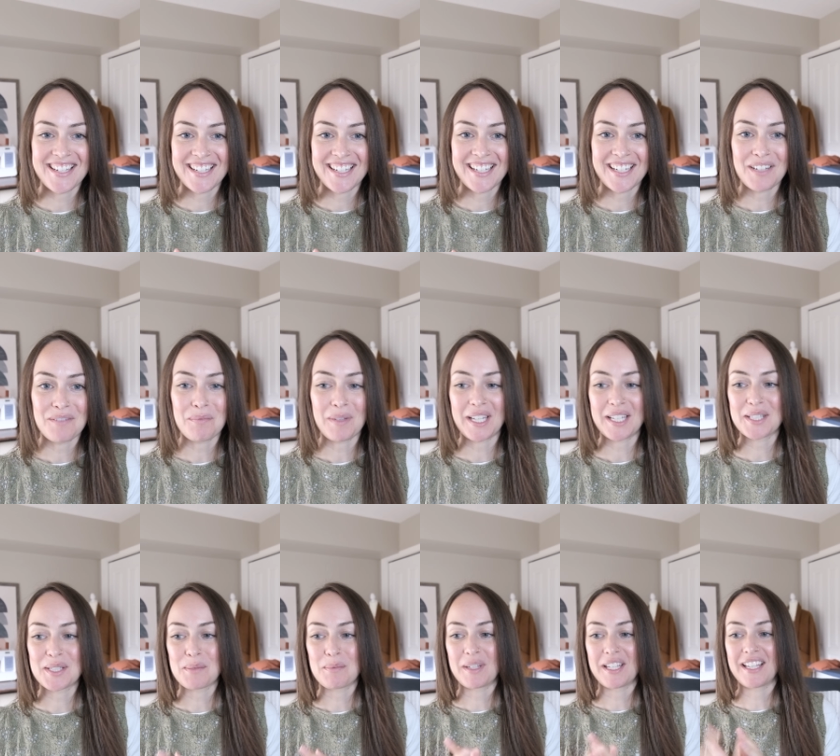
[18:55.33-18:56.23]
and it makes
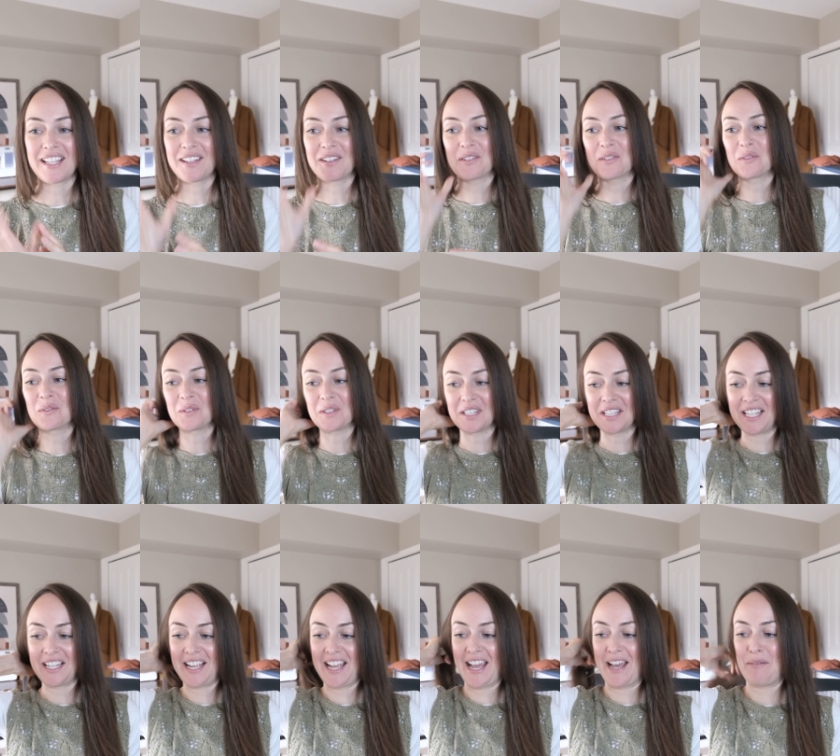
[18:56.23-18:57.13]
me really
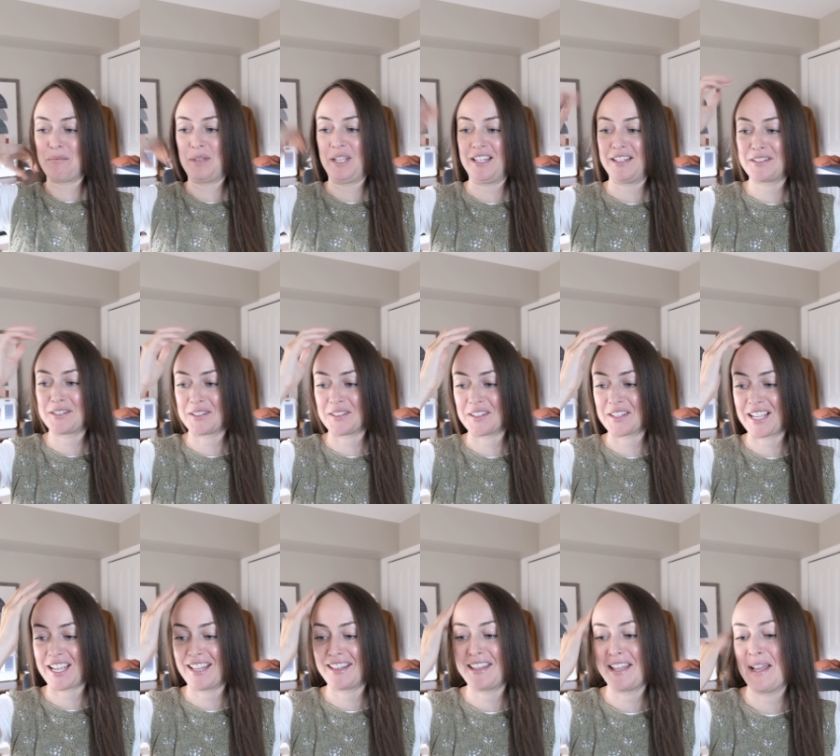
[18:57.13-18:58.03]
happy to look
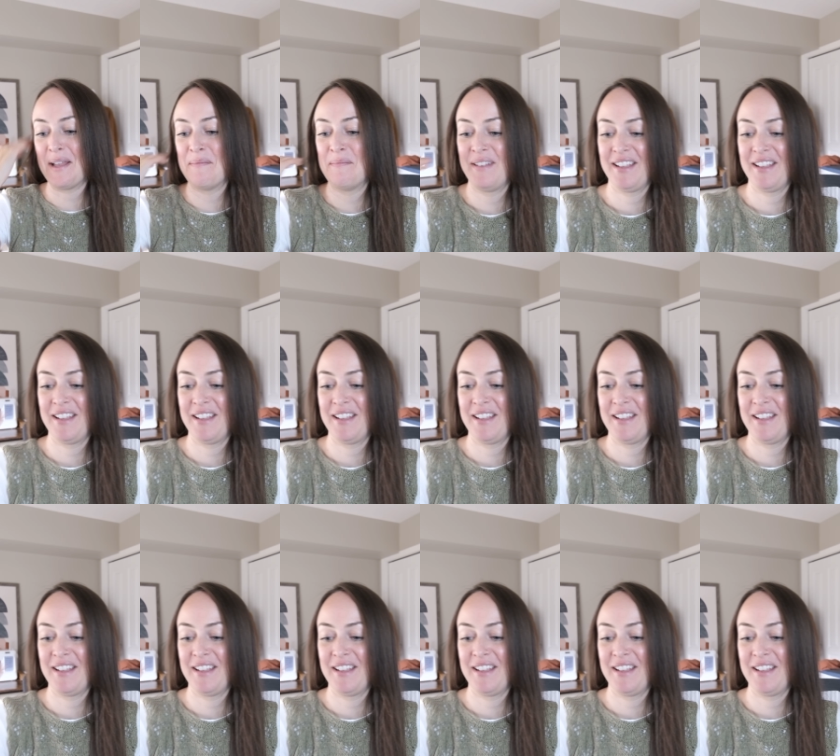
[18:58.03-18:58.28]
at them.